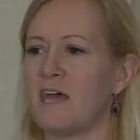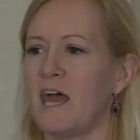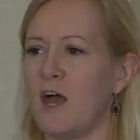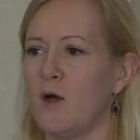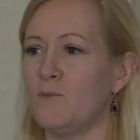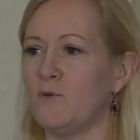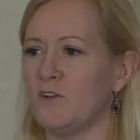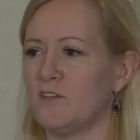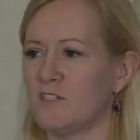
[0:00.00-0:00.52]
how
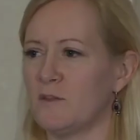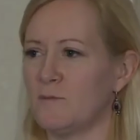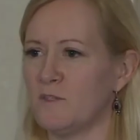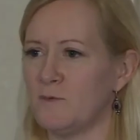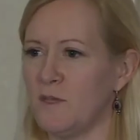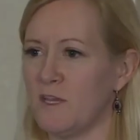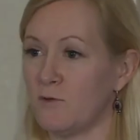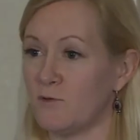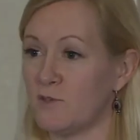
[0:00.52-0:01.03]
Buddhism is
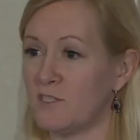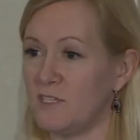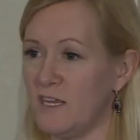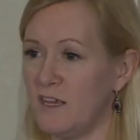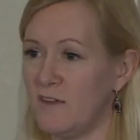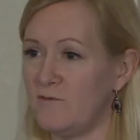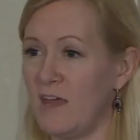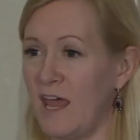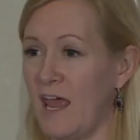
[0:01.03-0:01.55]
being
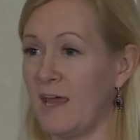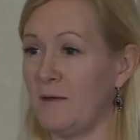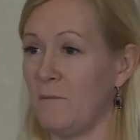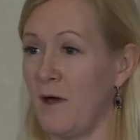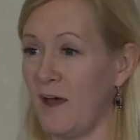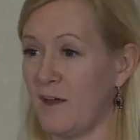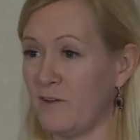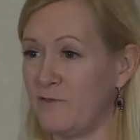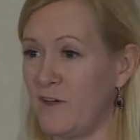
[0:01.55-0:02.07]
received and
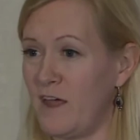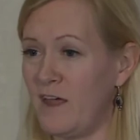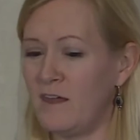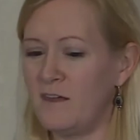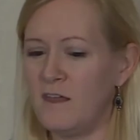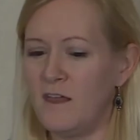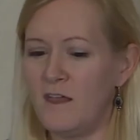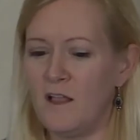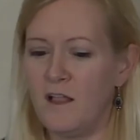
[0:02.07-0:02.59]
modified
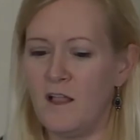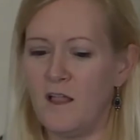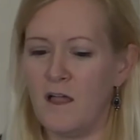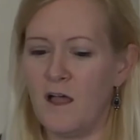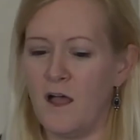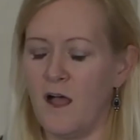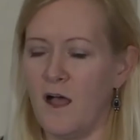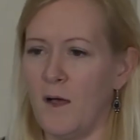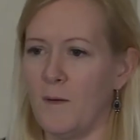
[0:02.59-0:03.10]

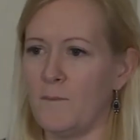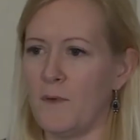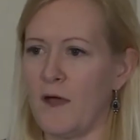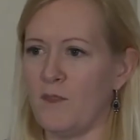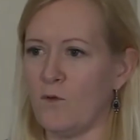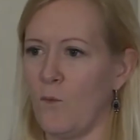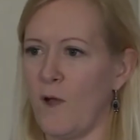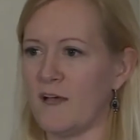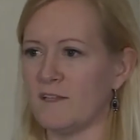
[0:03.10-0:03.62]
by
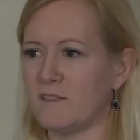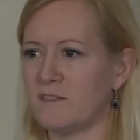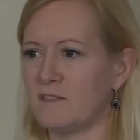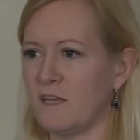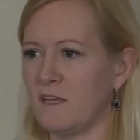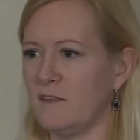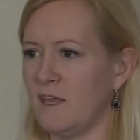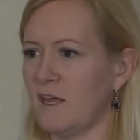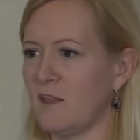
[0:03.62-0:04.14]
the West.
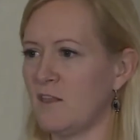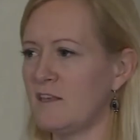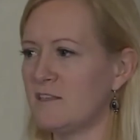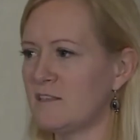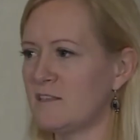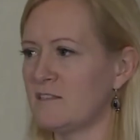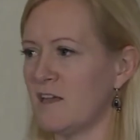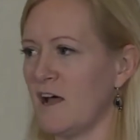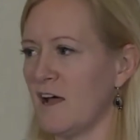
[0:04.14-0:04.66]
And this
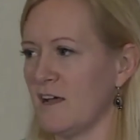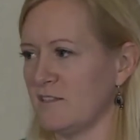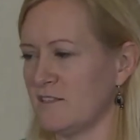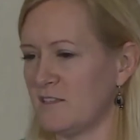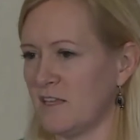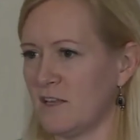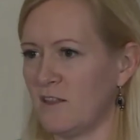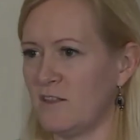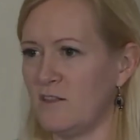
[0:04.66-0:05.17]
is
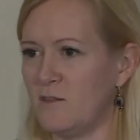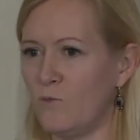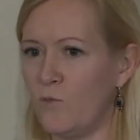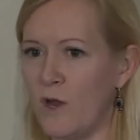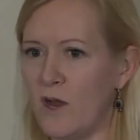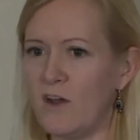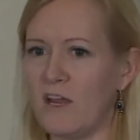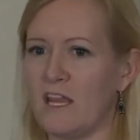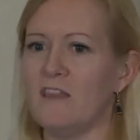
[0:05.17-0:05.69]
us,
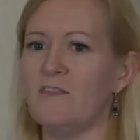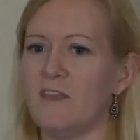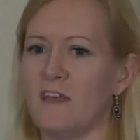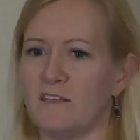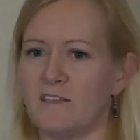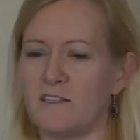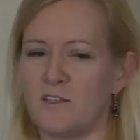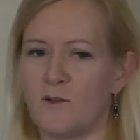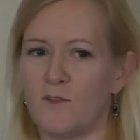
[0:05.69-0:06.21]
we're in
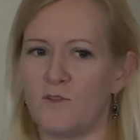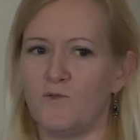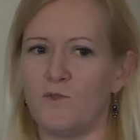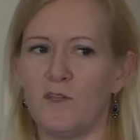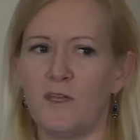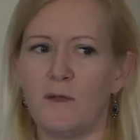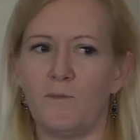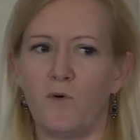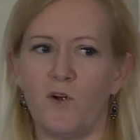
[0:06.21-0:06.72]
this. So it's
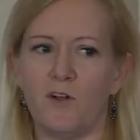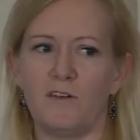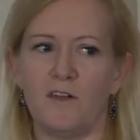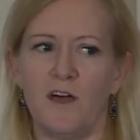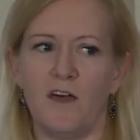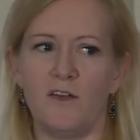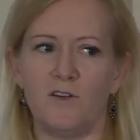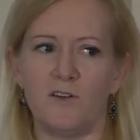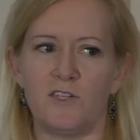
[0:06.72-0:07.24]
really important to
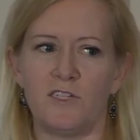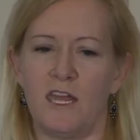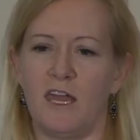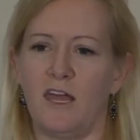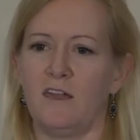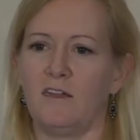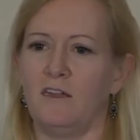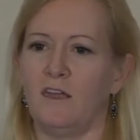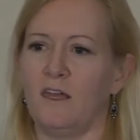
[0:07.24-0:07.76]

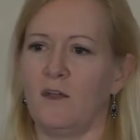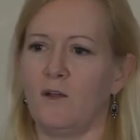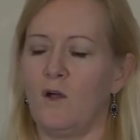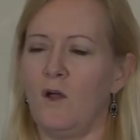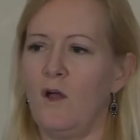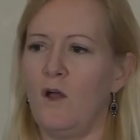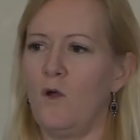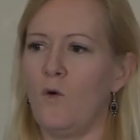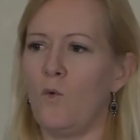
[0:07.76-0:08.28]
understand
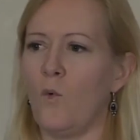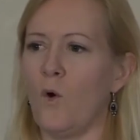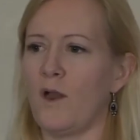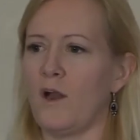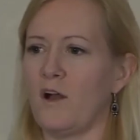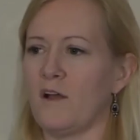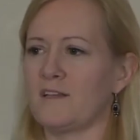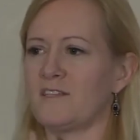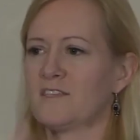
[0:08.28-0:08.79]
what
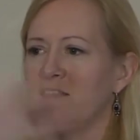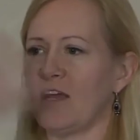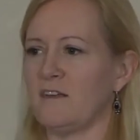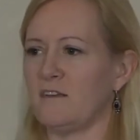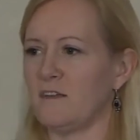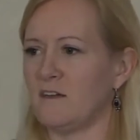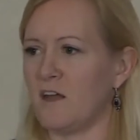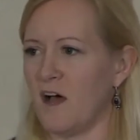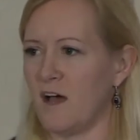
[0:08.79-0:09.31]
our
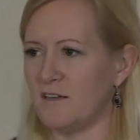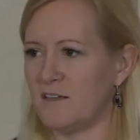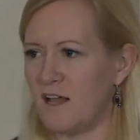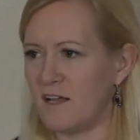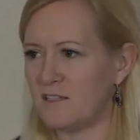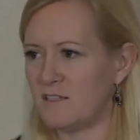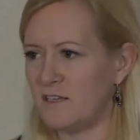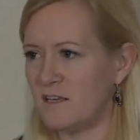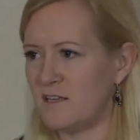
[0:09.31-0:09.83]
extended
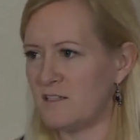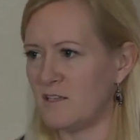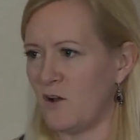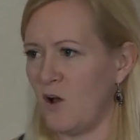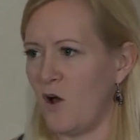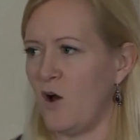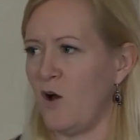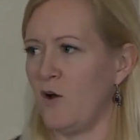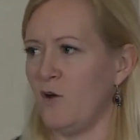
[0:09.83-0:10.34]
context is and
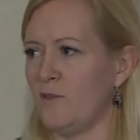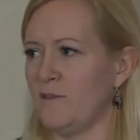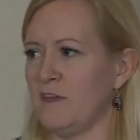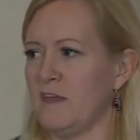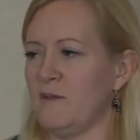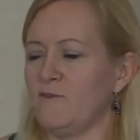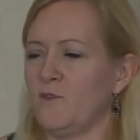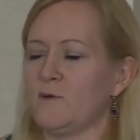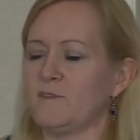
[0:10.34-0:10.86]
all the
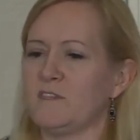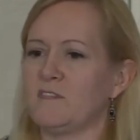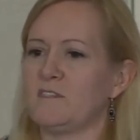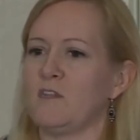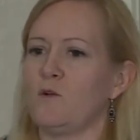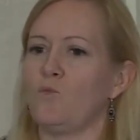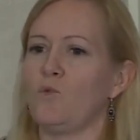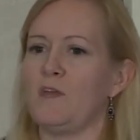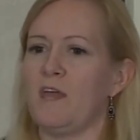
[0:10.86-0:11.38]
influences
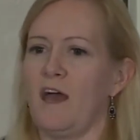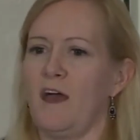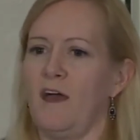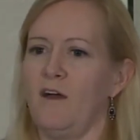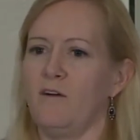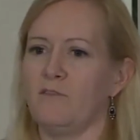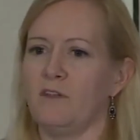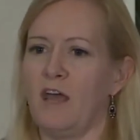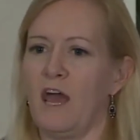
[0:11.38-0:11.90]
that we
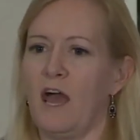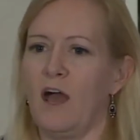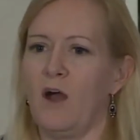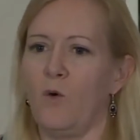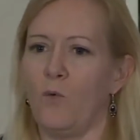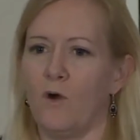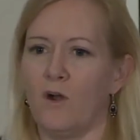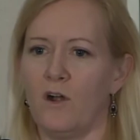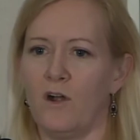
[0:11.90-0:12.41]
have and how
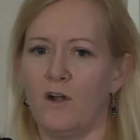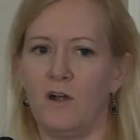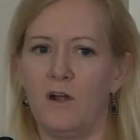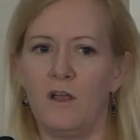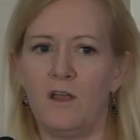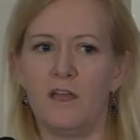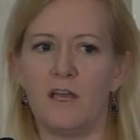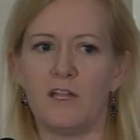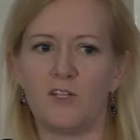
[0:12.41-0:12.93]
we're
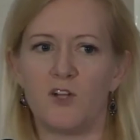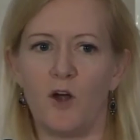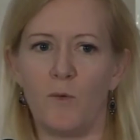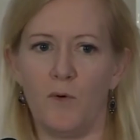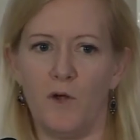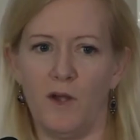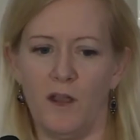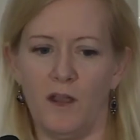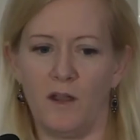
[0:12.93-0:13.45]

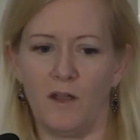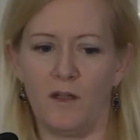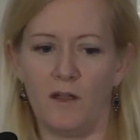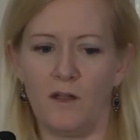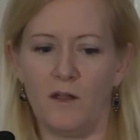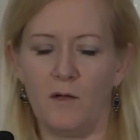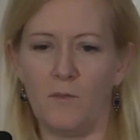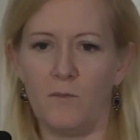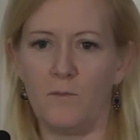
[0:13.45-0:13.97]
interpreting
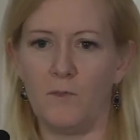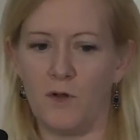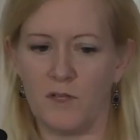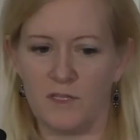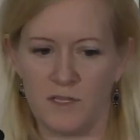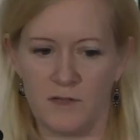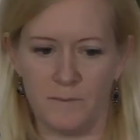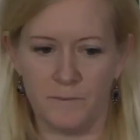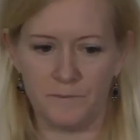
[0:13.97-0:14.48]
Buddhism.